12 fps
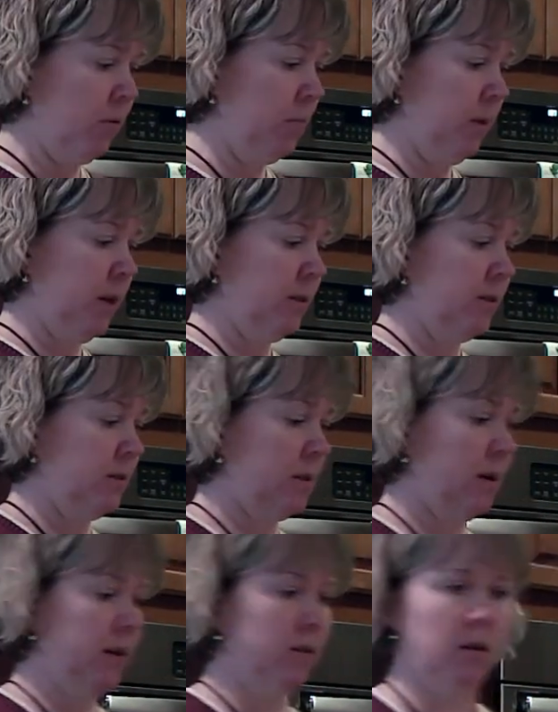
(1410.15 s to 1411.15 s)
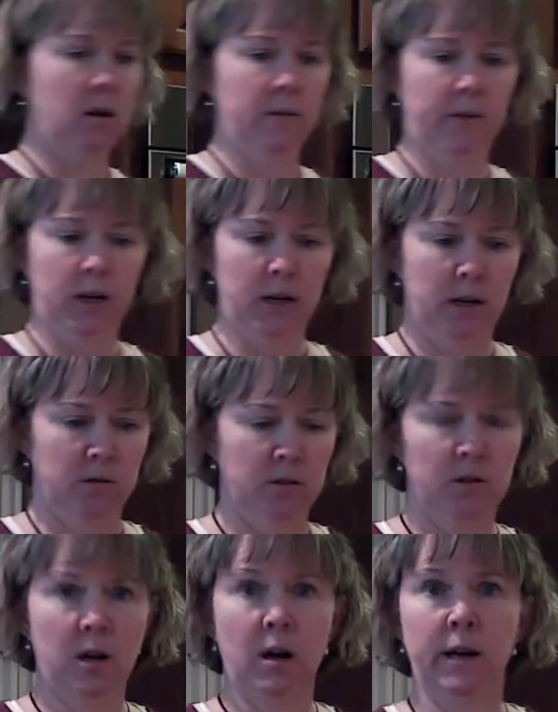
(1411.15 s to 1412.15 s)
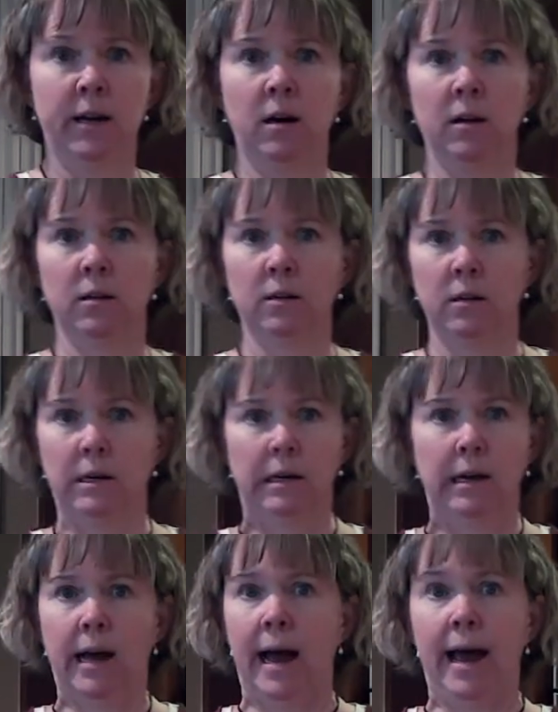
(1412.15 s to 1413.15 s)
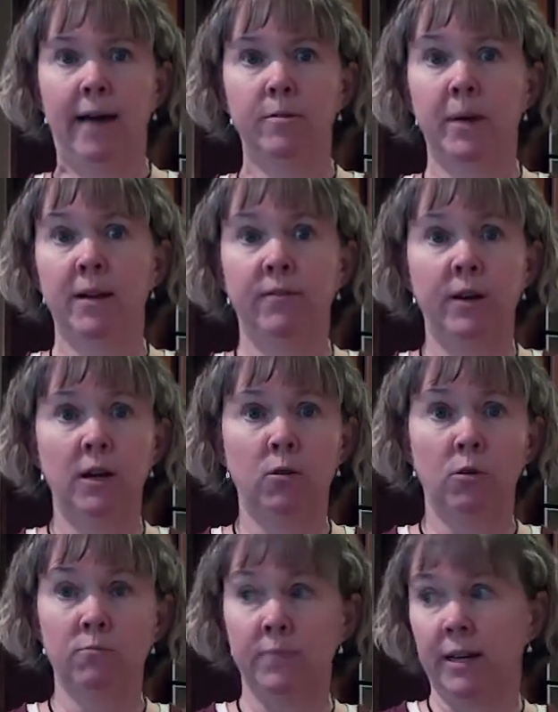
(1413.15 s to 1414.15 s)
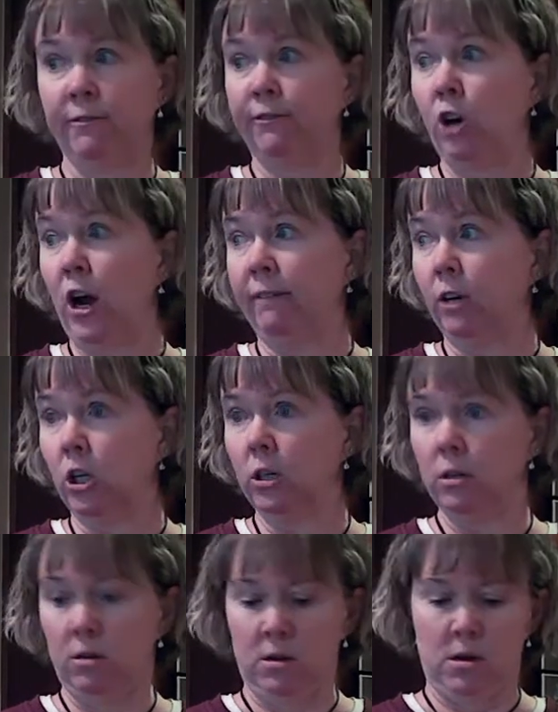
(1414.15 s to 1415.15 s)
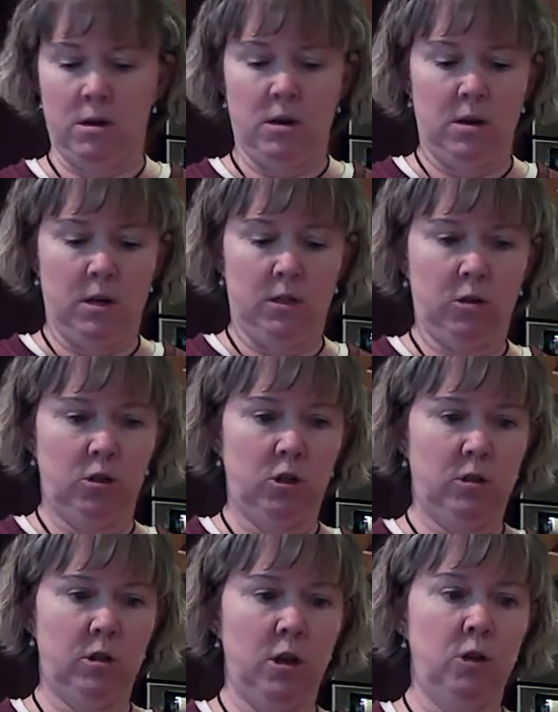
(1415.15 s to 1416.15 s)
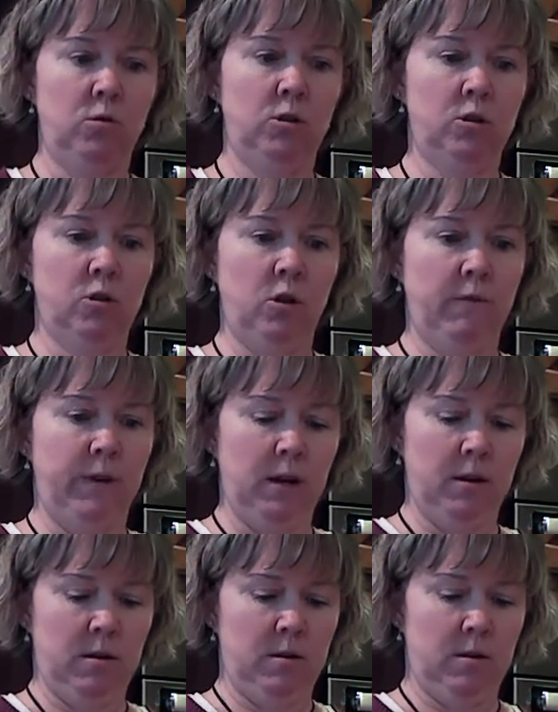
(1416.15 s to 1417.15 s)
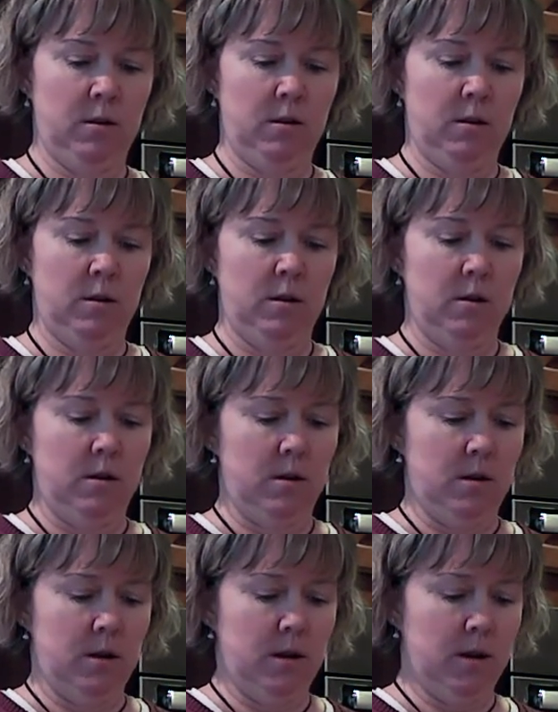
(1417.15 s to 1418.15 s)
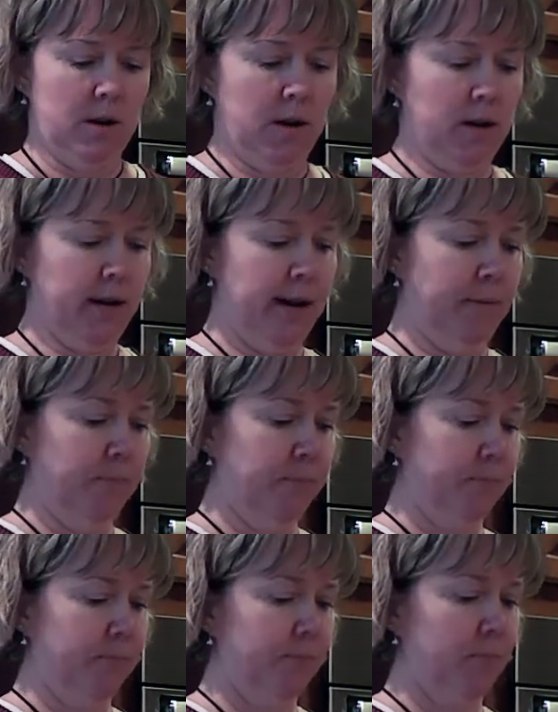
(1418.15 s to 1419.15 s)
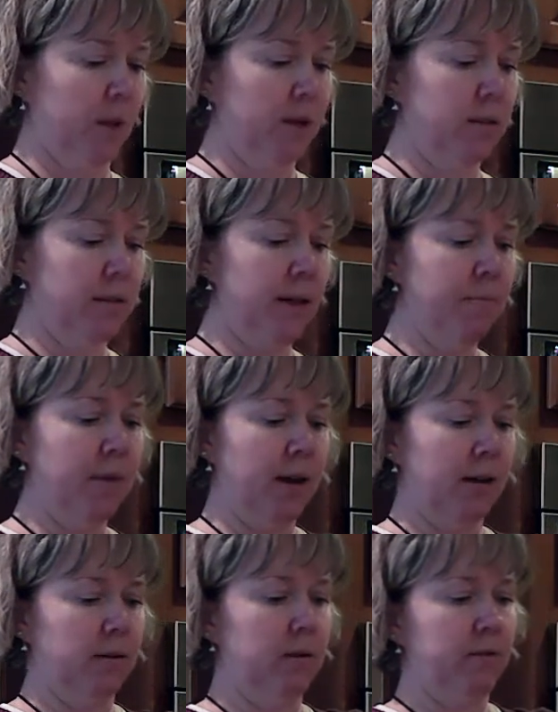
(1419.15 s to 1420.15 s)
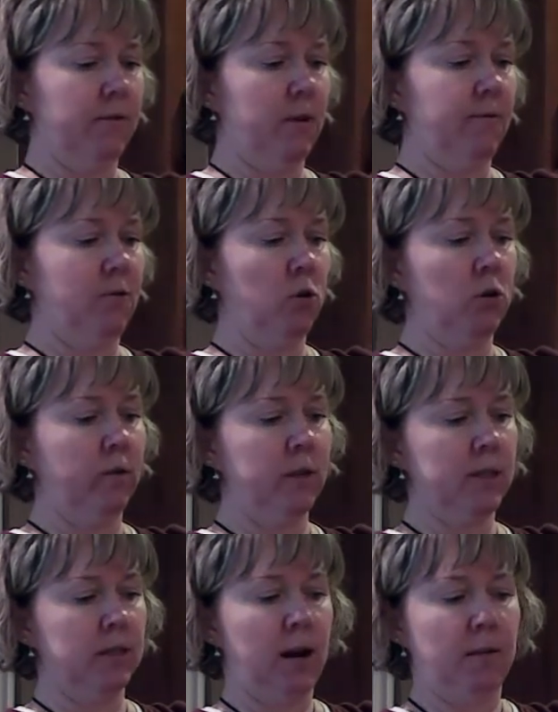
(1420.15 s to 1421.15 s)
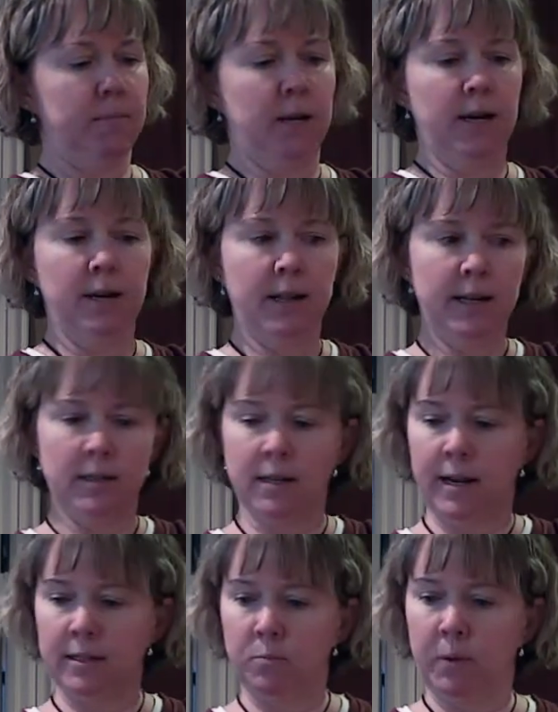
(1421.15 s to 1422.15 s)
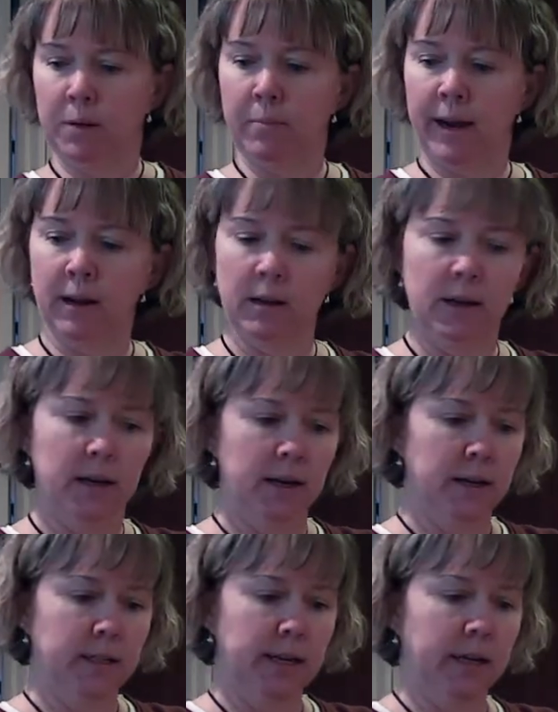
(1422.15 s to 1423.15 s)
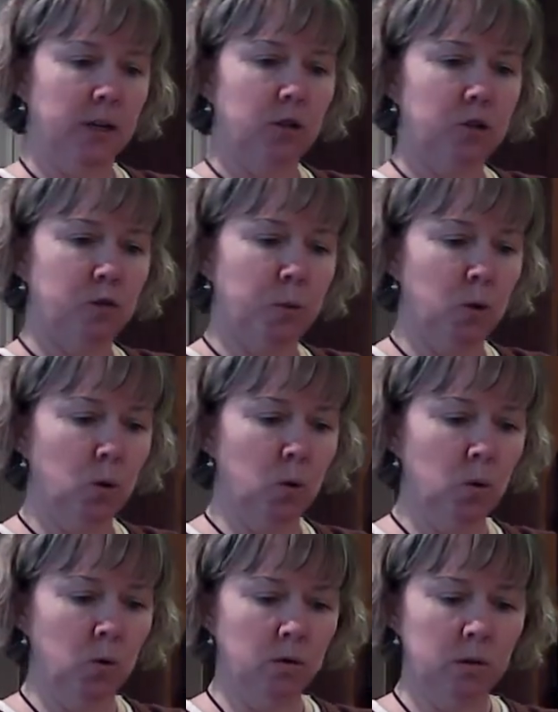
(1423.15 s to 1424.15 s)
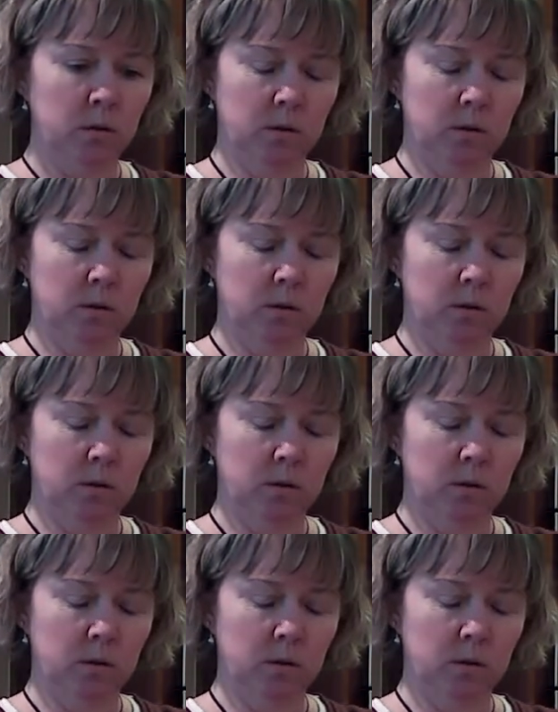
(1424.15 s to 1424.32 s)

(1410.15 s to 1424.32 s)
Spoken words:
minutes. That's a long video. Sorry, y'all. I haven't made a video in forever, so I just thought you deserved it. Okay, same thing. Fold over the top. Oh, that's a nice big bag. Take your spoon,